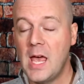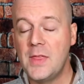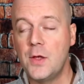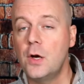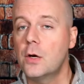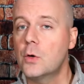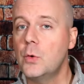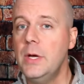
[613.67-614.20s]
And
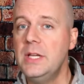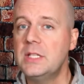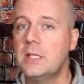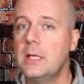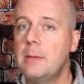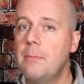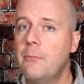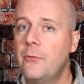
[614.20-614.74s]
they're
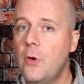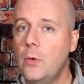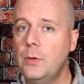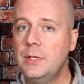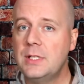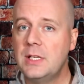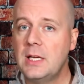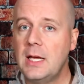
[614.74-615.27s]
increasingly
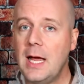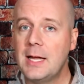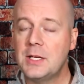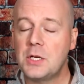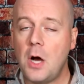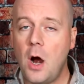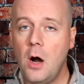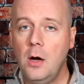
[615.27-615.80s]
focusing
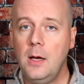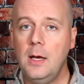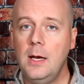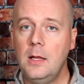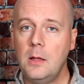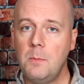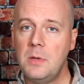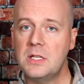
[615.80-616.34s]
on
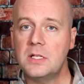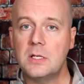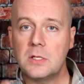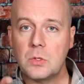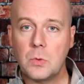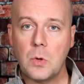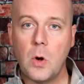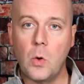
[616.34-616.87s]
targeting
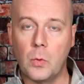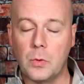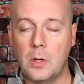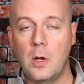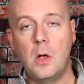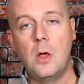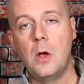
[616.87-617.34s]
business growth